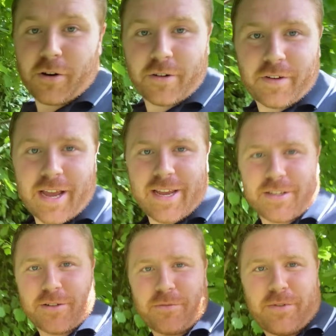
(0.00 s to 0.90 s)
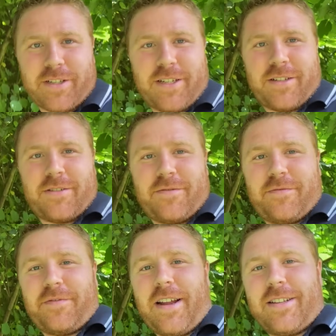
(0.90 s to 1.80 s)
block of hazel, which is
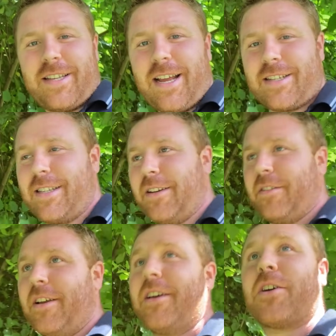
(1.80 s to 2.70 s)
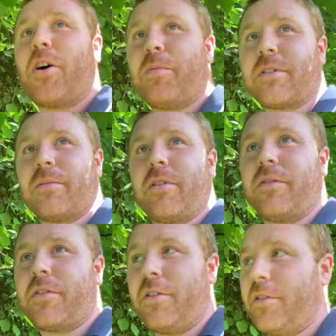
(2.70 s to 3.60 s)
fantastic, coppiceable of